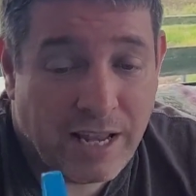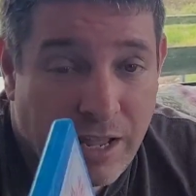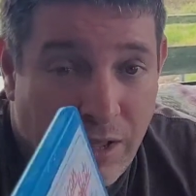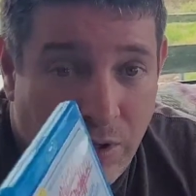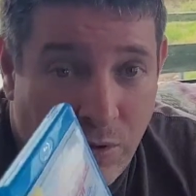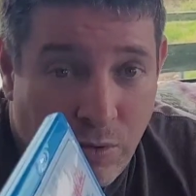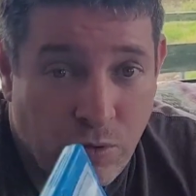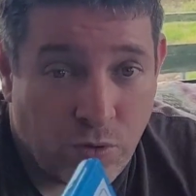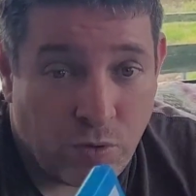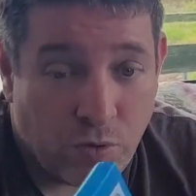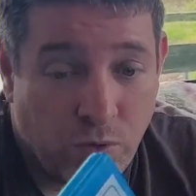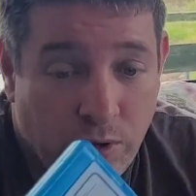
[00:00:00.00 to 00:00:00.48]

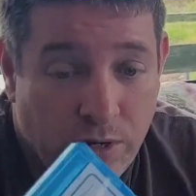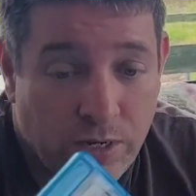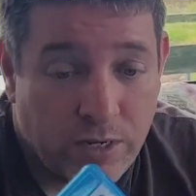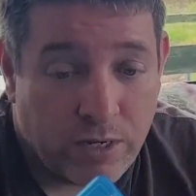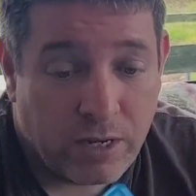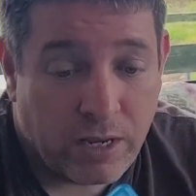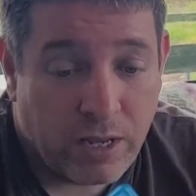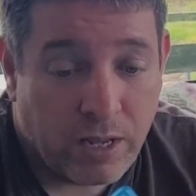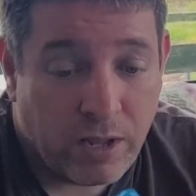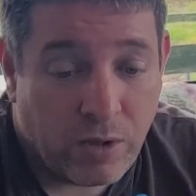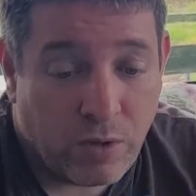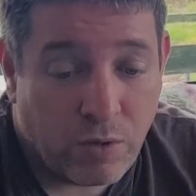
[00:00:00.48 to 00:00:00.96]
it'll
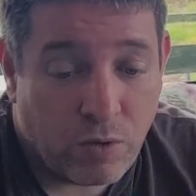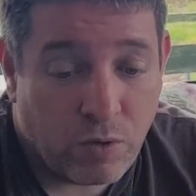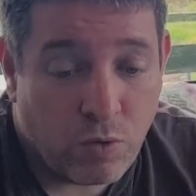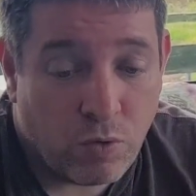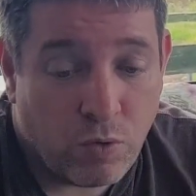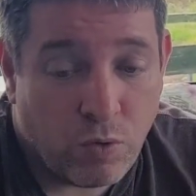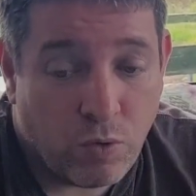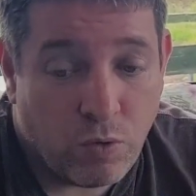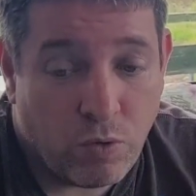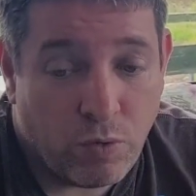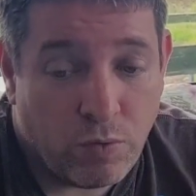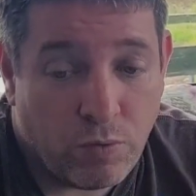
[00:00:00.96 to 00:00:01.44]

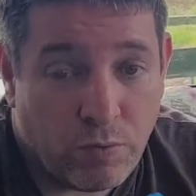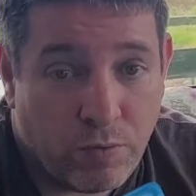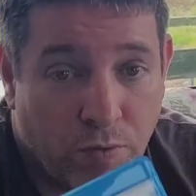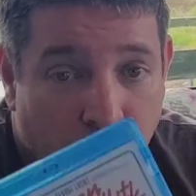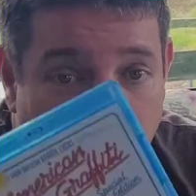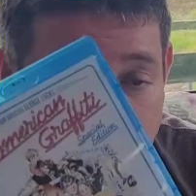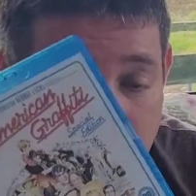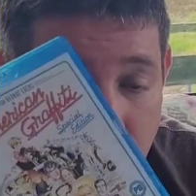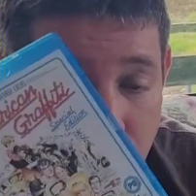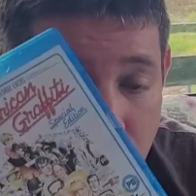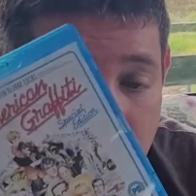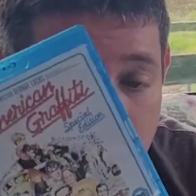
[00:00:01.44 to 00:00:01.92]
go
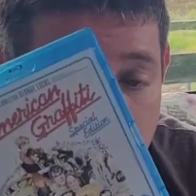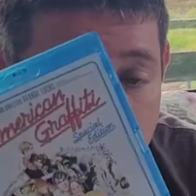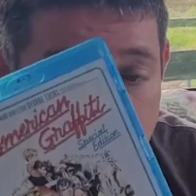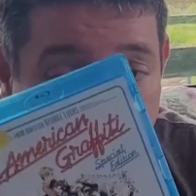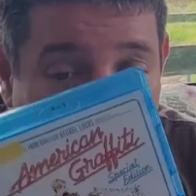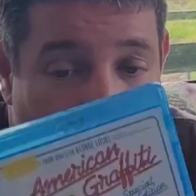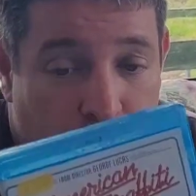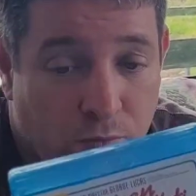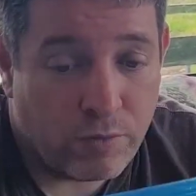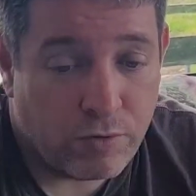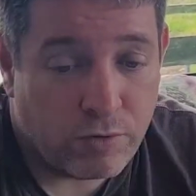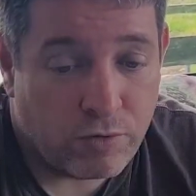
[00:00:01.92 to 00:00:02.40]
for
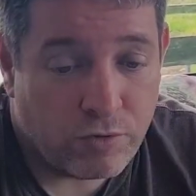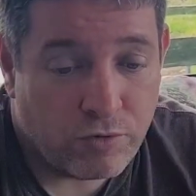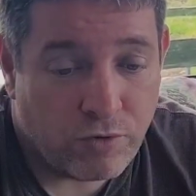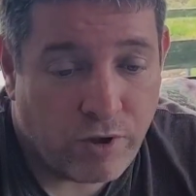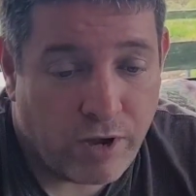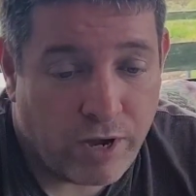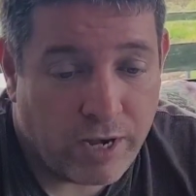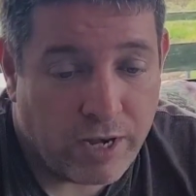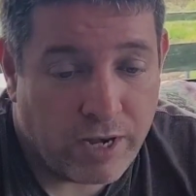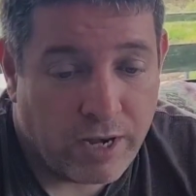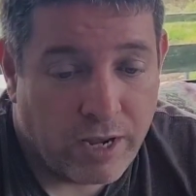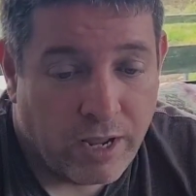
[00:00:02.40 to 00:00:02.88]
a
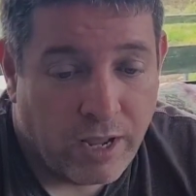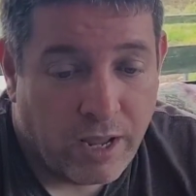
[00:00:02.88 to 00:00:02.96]
trade.